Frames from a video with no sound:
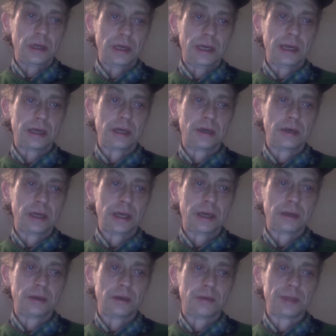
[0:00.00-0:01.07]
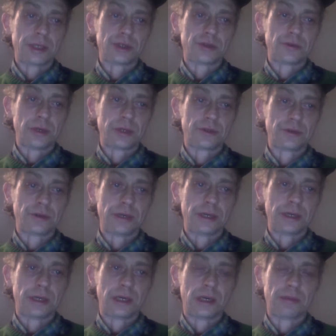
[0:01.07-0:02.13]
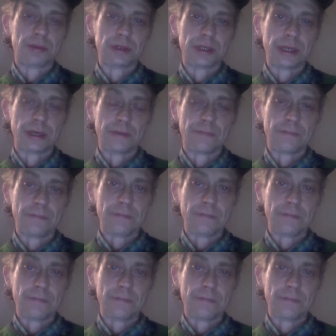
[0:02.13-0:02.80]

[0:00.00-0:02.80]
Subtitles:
Economic structure and coupling.